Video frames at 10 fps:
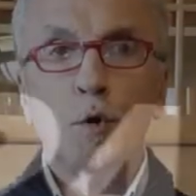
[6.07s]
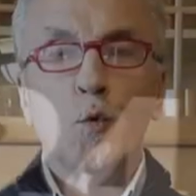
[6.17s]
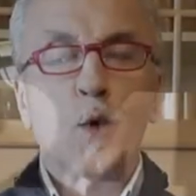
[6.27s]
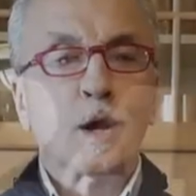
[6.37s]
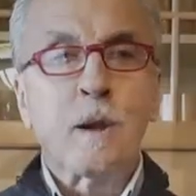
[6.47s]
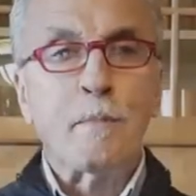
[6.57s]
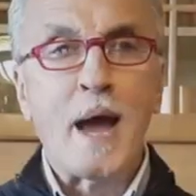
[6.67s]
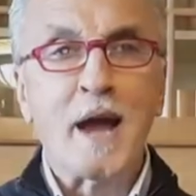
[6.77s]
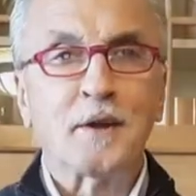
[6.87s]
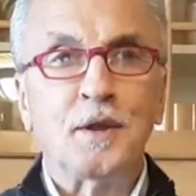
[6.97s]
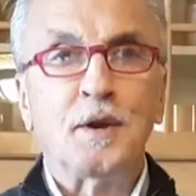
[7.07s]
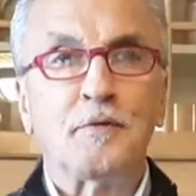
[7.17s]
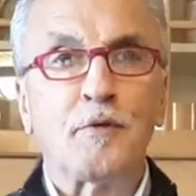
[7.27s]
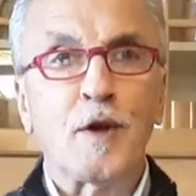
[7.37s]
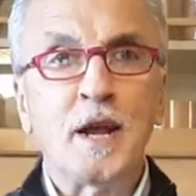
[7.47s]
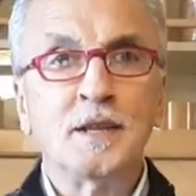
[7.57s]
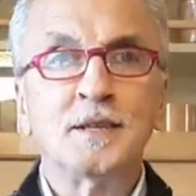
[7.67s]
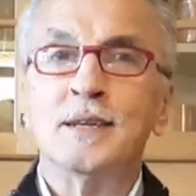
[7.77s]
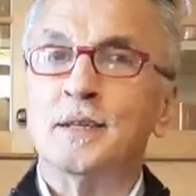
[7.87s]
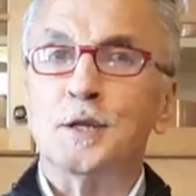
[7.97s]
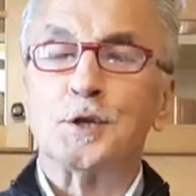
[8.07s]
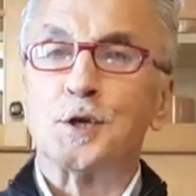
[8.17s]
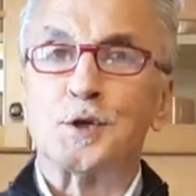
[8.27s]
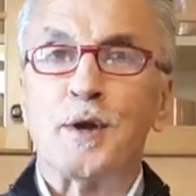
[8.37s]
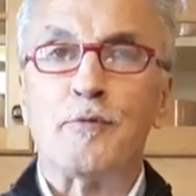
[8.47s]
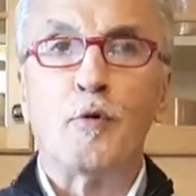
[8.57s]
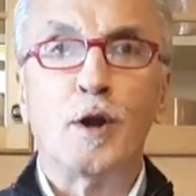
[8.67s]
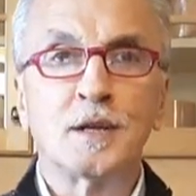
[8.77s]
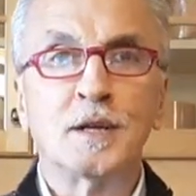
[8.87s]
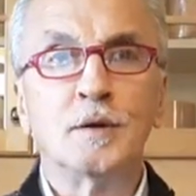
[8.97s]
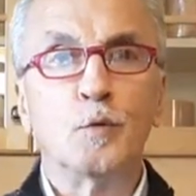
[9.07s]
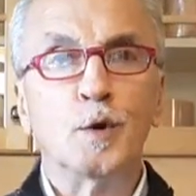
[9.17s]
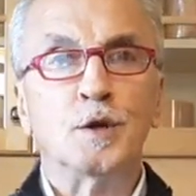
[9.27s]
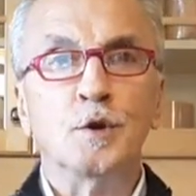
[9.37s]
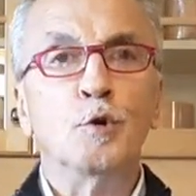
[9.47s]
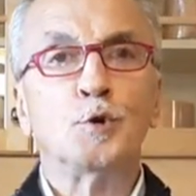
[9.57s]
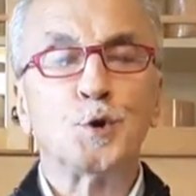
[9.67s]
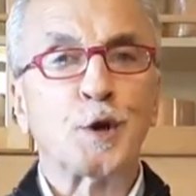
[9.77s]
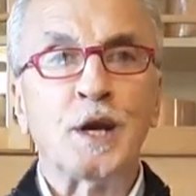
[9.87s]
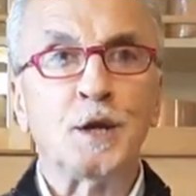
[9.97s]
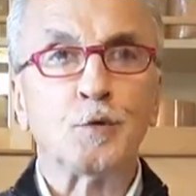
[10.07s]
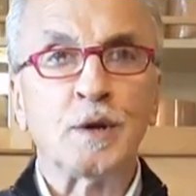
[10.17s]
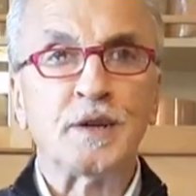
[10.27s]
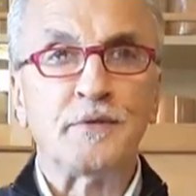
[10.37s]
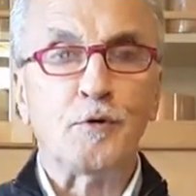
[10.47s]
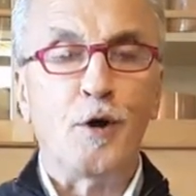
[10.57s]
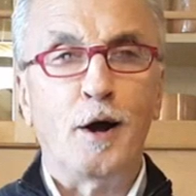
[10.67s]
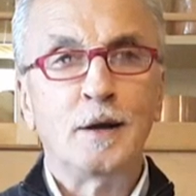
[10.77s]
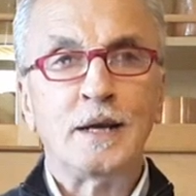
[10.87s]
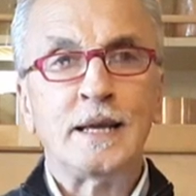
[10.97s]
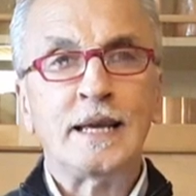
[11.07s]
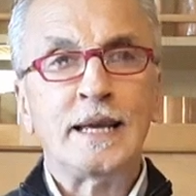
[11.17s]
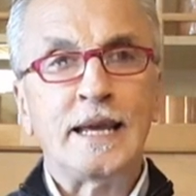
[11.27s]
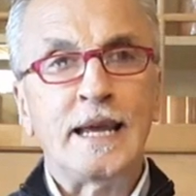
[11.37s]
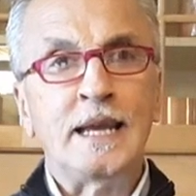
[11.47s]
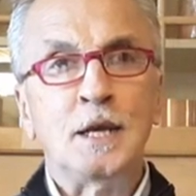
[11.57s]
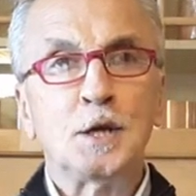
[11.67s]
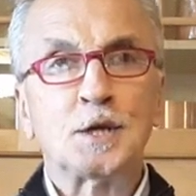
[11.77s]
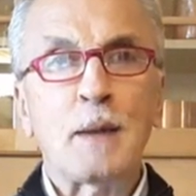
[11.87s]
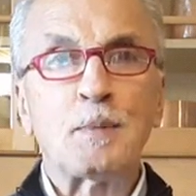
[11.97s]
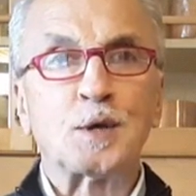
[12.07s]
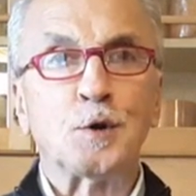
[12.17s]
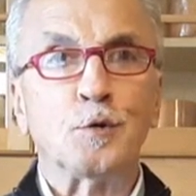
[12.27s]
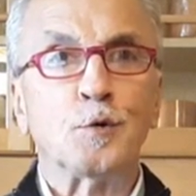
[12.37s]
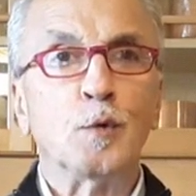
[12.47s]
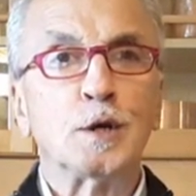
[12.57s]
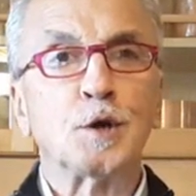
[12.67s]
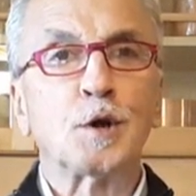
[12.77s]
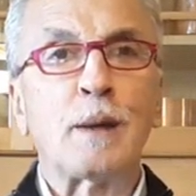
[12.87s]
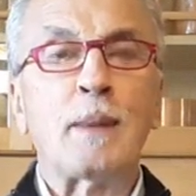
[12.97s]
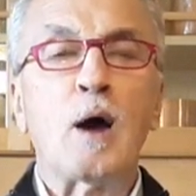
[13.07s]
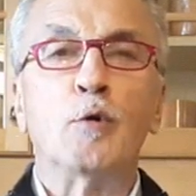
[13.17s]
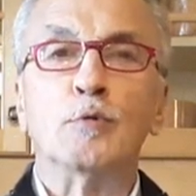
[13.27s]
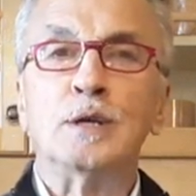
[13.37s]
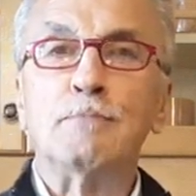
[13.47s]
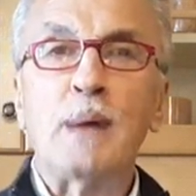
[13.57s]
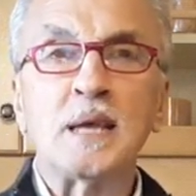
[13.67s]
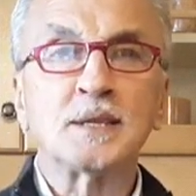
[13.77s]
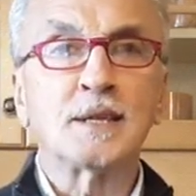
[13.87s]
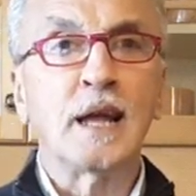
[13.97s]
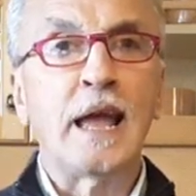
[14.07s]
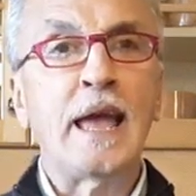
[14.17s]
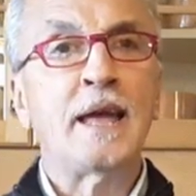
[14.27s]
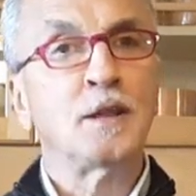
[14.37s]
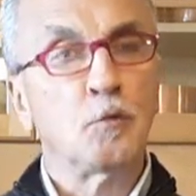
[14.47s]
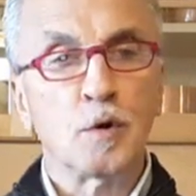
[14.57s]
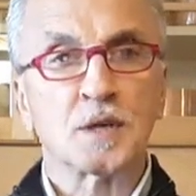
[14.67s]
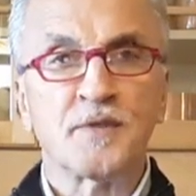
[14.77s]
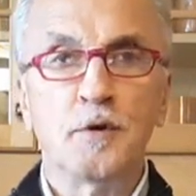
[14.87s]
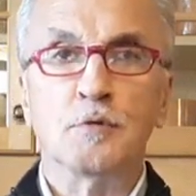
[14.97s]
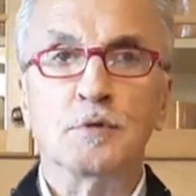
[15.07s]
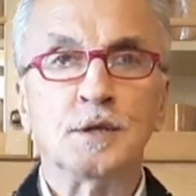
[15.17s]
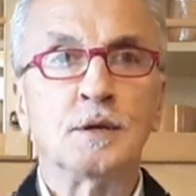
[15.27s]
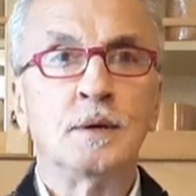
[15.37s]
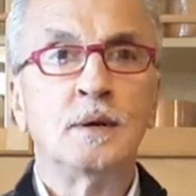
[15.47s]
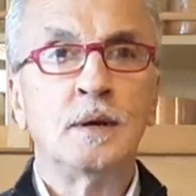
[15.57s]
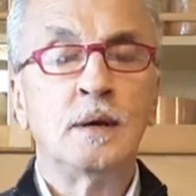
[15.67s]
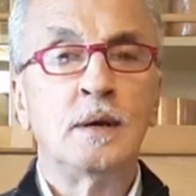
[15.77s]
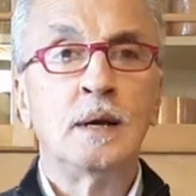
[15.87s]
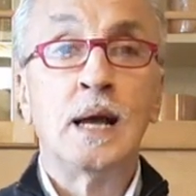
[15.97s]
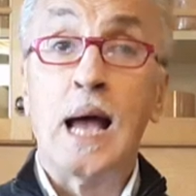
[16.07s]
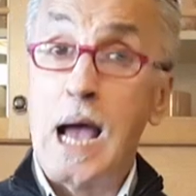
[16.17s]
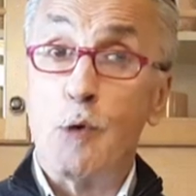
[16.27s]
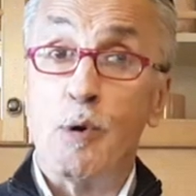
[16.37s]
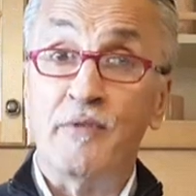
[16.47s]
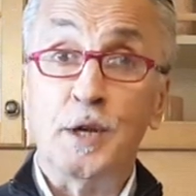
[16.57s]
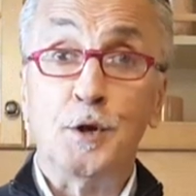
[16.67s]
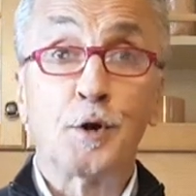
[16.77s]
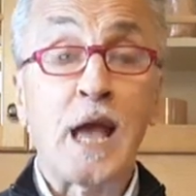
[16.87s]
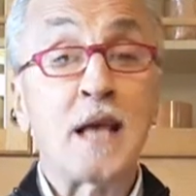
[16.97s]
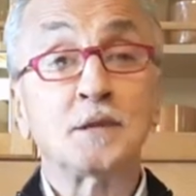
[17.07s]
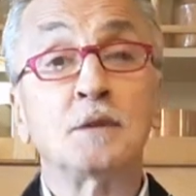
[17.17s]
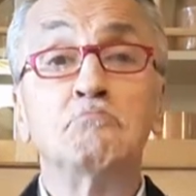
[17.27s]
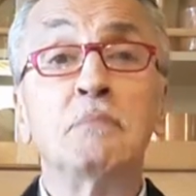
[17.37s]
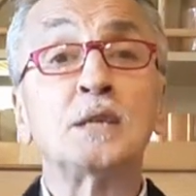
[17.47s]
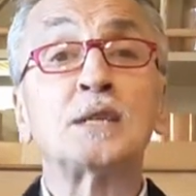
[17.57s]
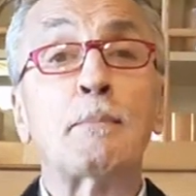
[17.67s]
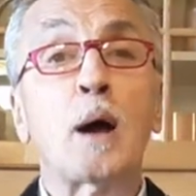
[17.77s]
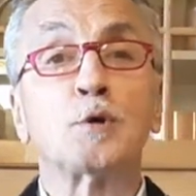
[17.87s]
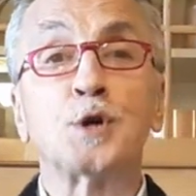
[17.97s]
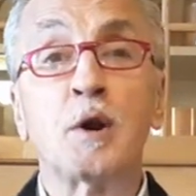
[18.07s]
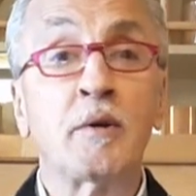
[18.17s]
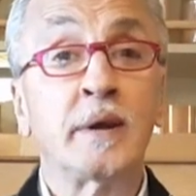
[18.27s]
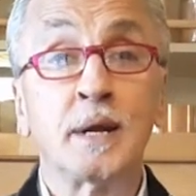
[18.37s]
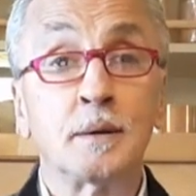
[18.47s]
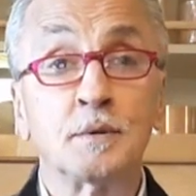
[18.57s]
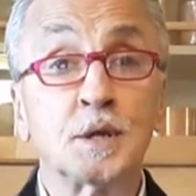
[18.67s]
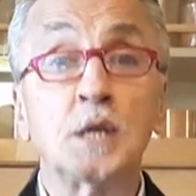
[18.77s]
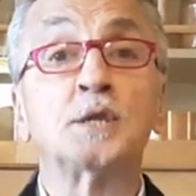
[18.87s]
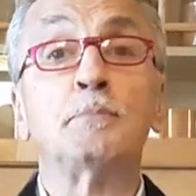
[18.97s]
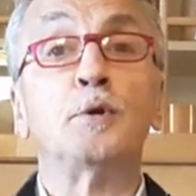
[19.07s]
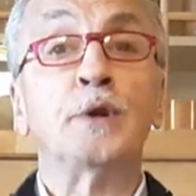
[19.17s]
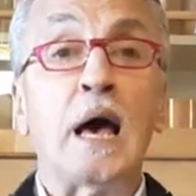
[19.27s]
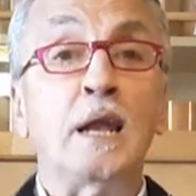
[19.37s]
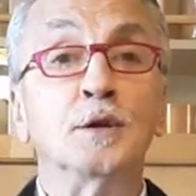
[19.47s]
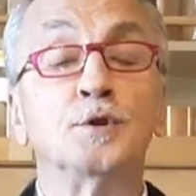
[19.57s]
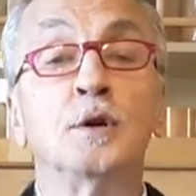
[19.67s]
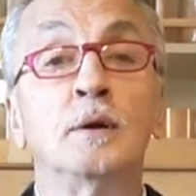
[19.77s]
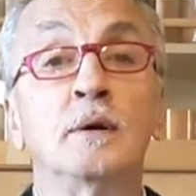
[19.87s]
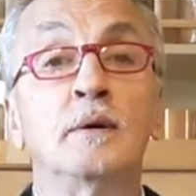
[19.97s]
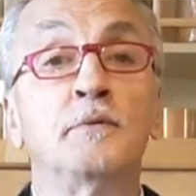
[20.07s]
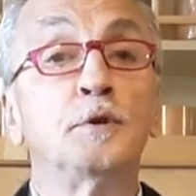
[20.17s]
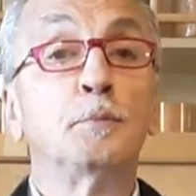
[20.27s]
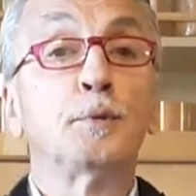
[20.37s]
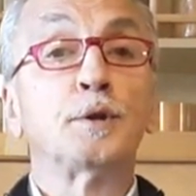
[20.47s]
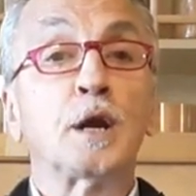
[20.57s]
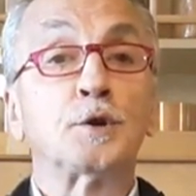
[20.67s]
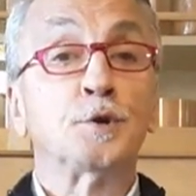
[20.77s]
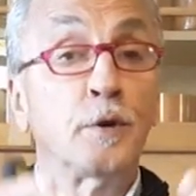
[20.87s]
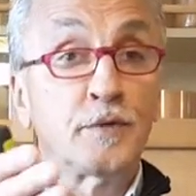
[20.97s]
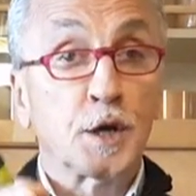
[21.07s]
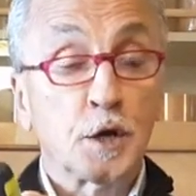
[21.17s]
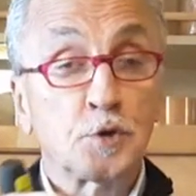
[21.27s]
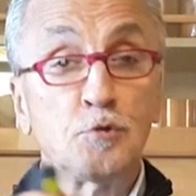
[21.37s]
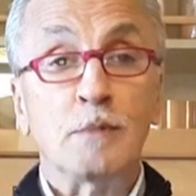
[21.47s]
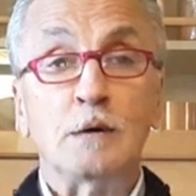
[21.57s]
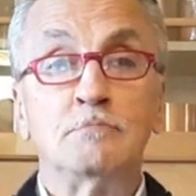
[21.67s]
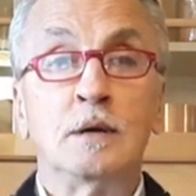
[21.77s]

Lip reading: Welcome back, dear friends. This is Chef Walter with Nosh You Can Eat 24. In this episode, we'll talk about the best and the worst foods. Our videocast is about sharing sensible knowledge for the protection of the consumer.